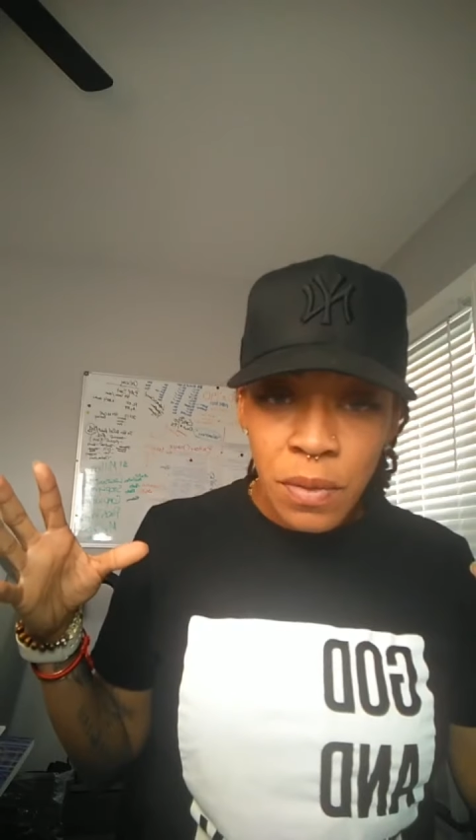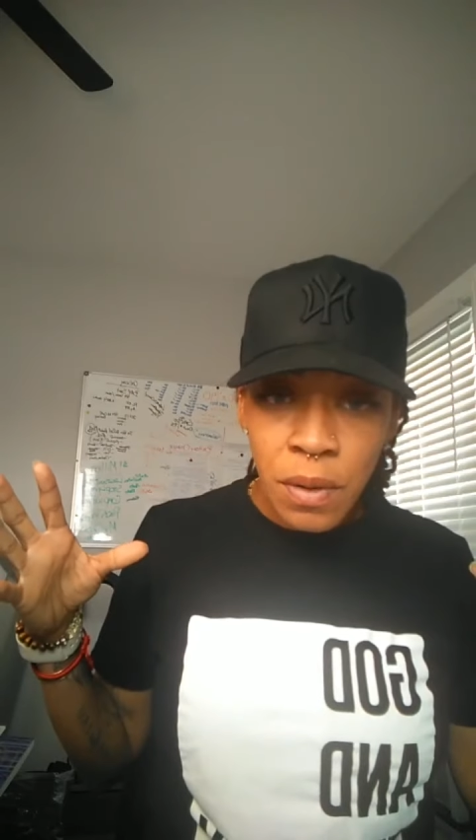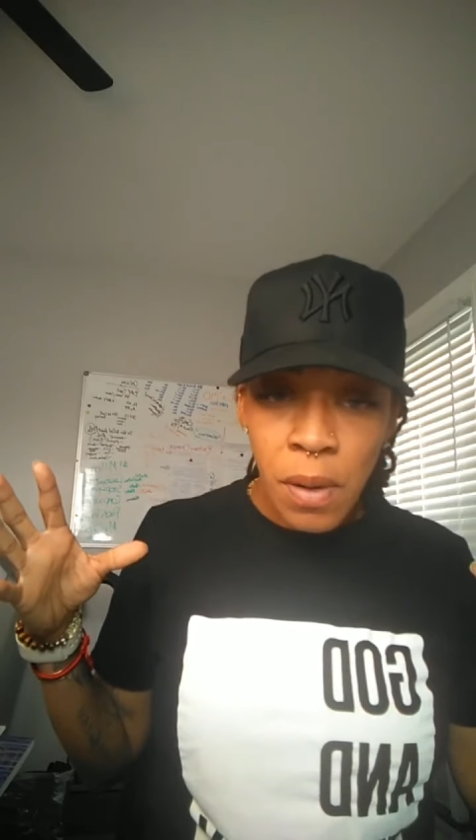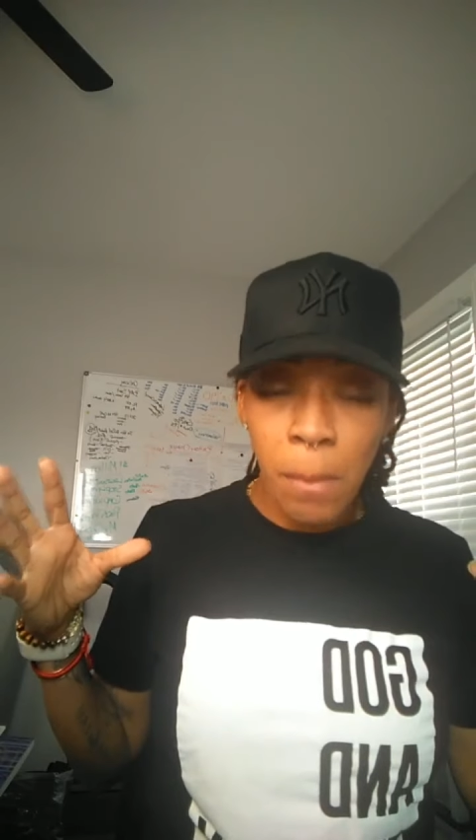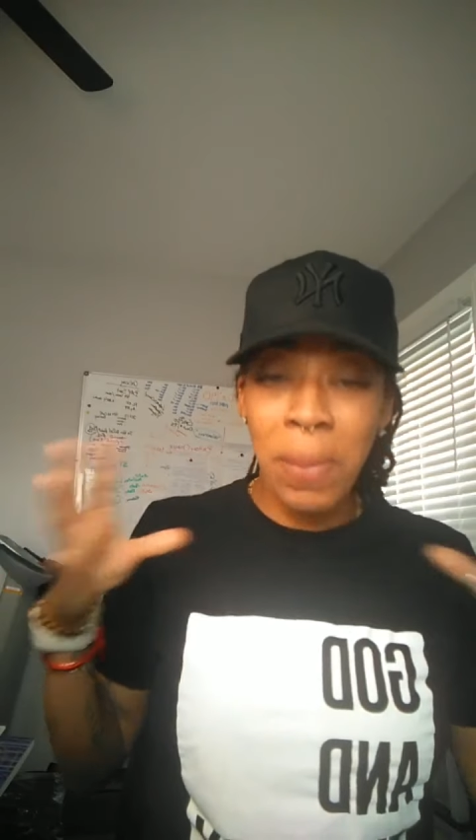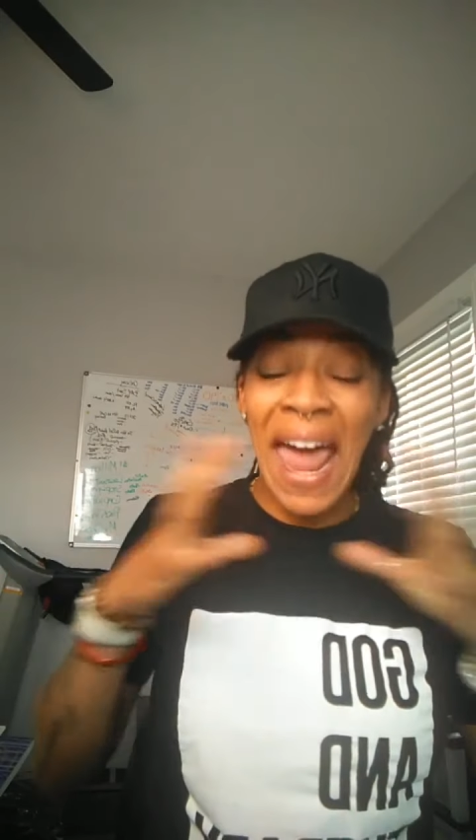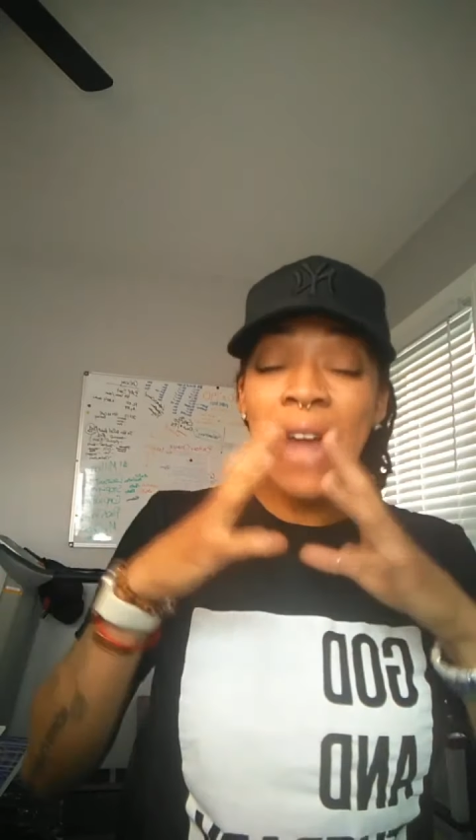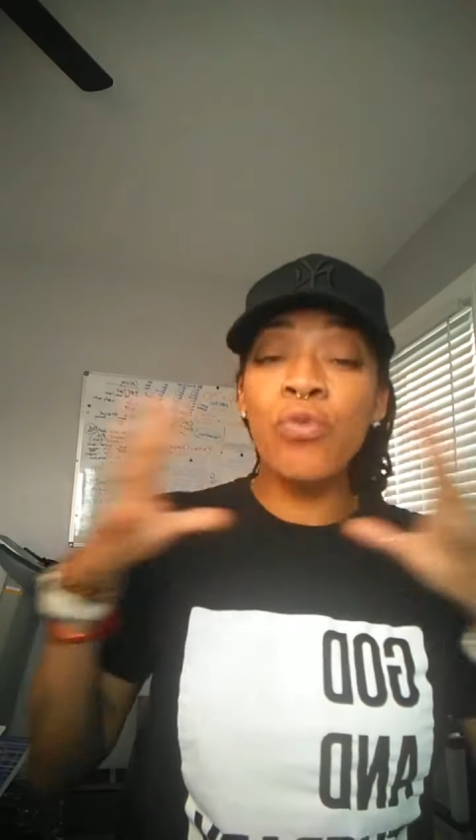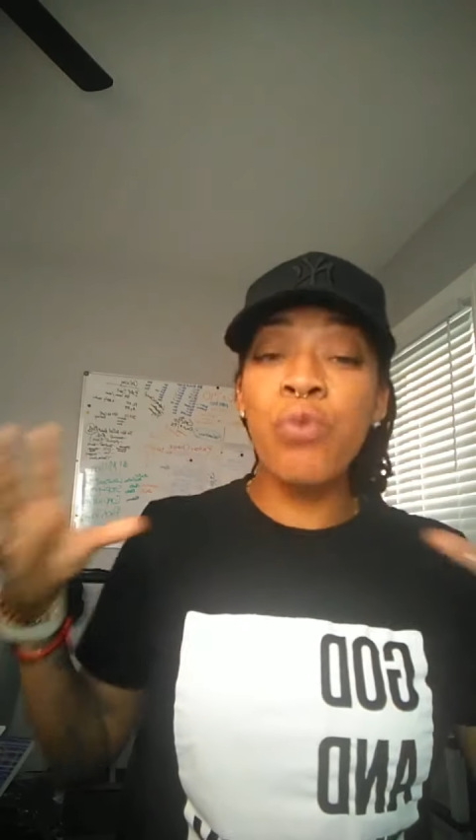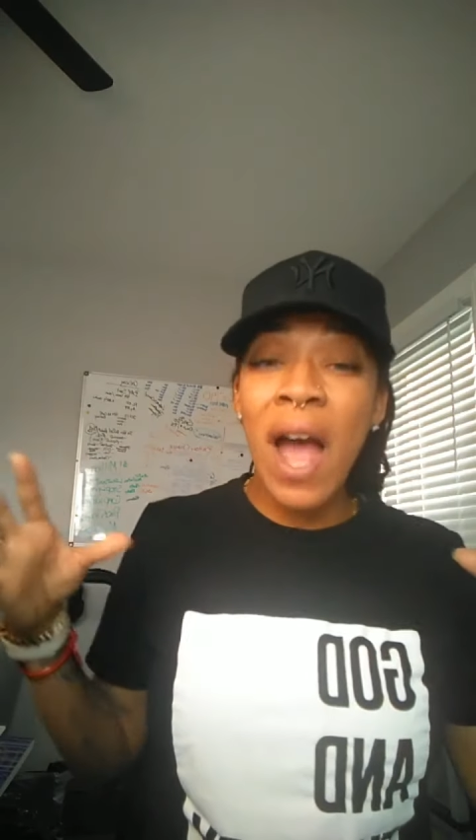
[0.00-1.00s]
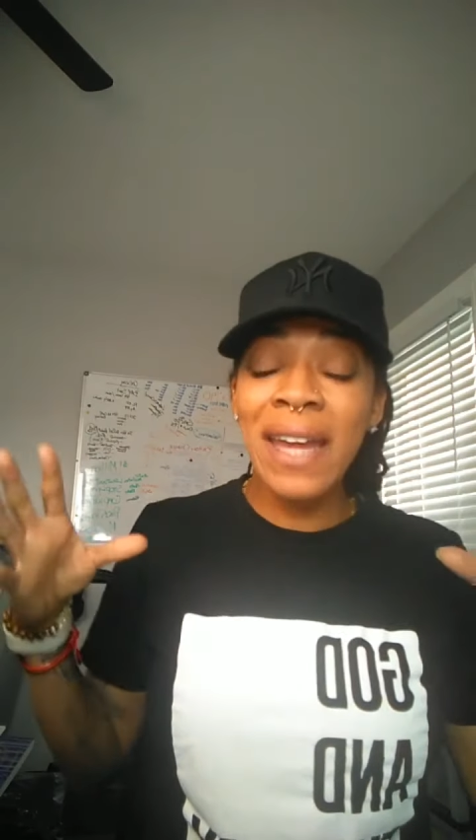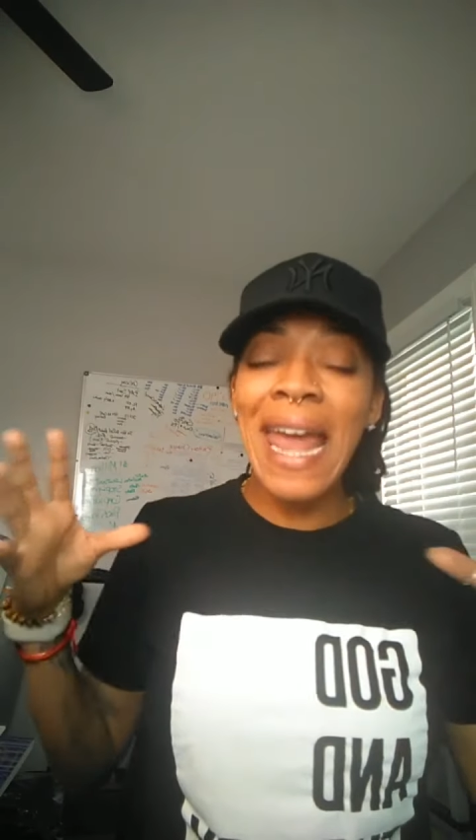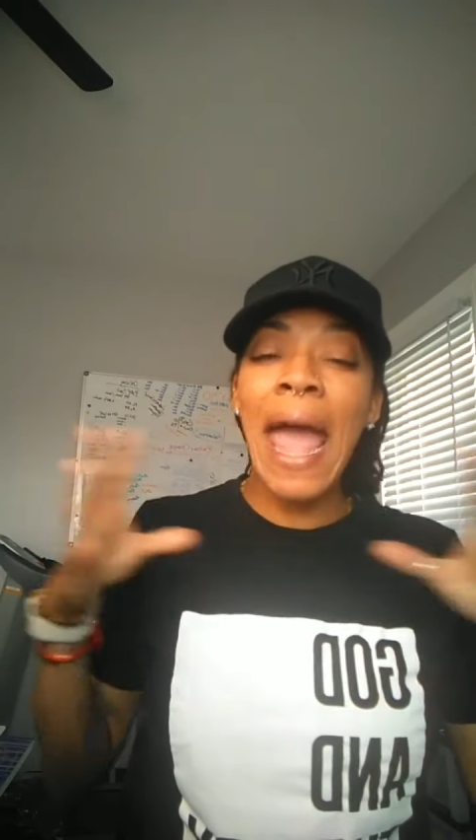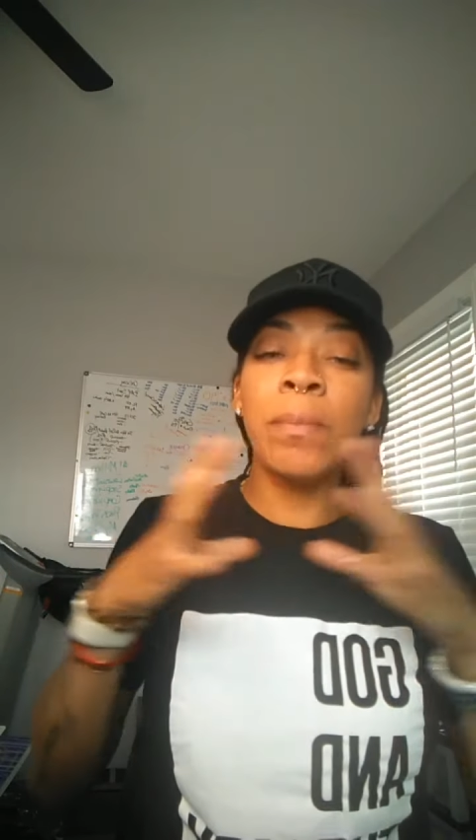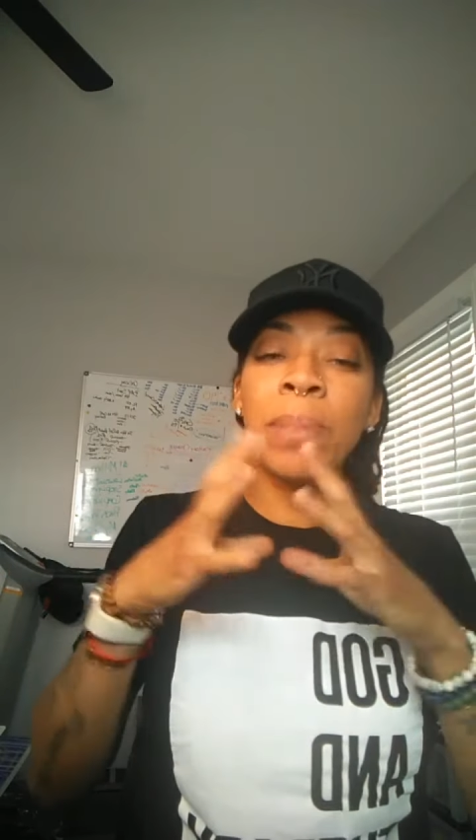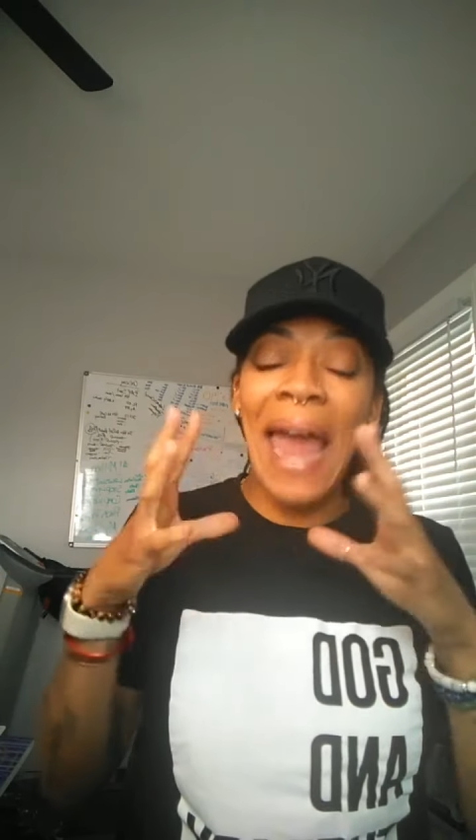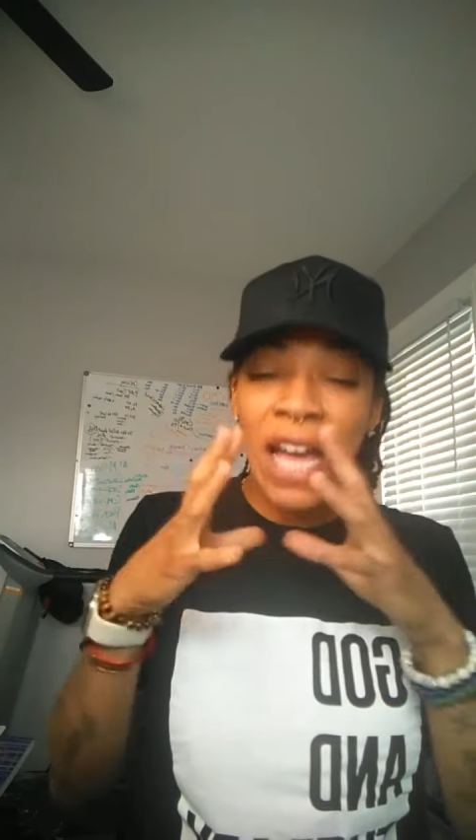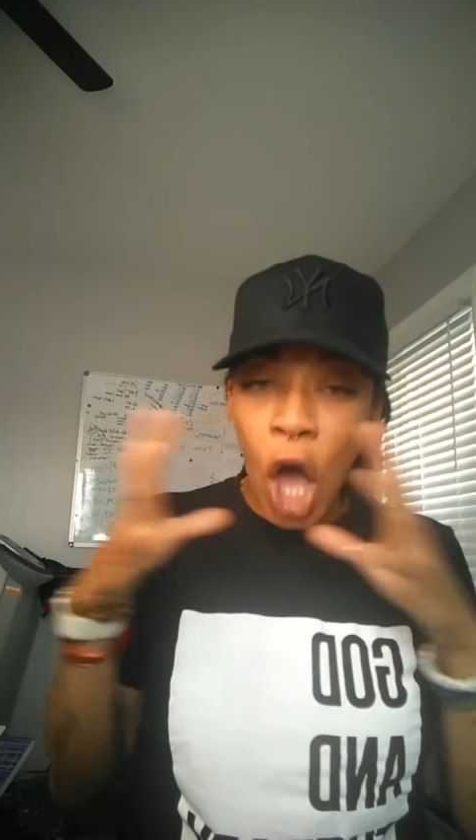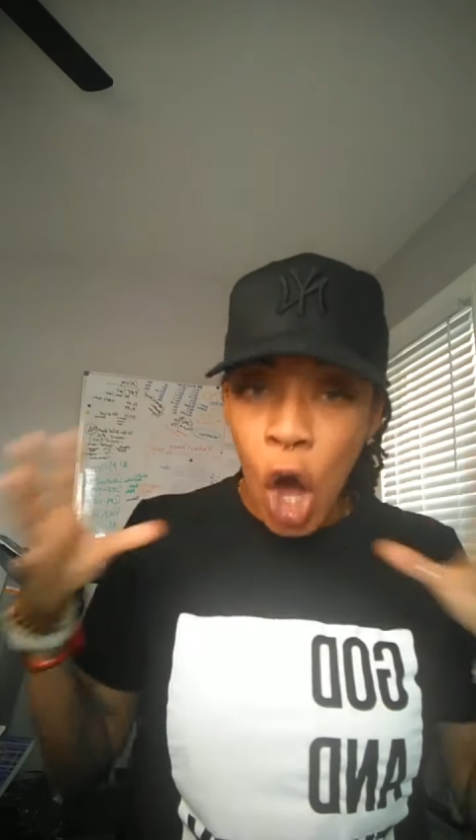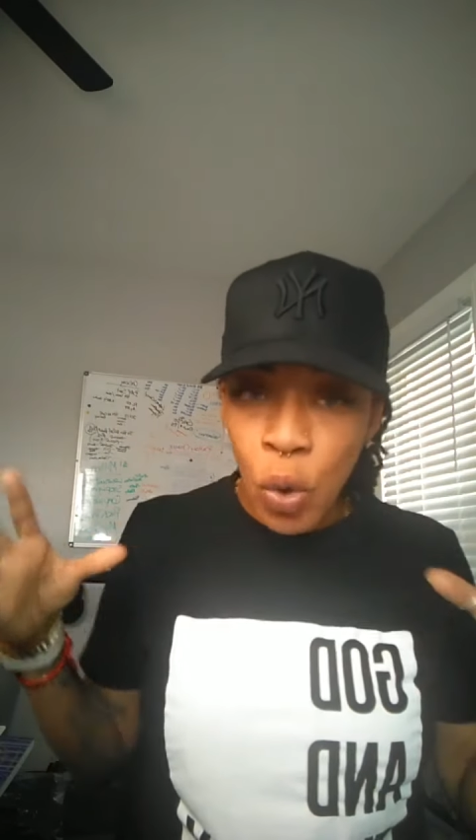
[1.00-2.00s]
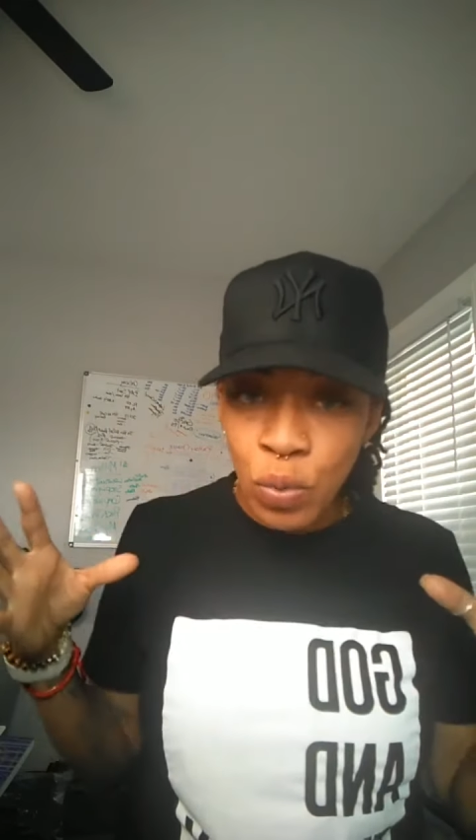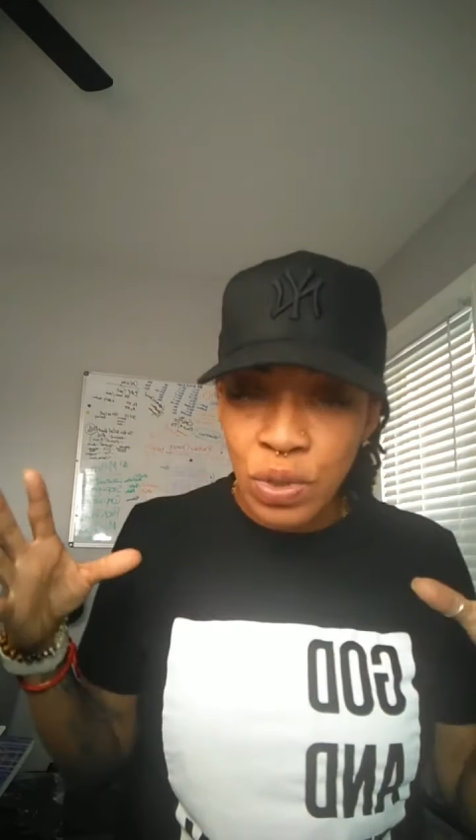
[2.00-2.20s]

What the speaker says: Black run and black owned.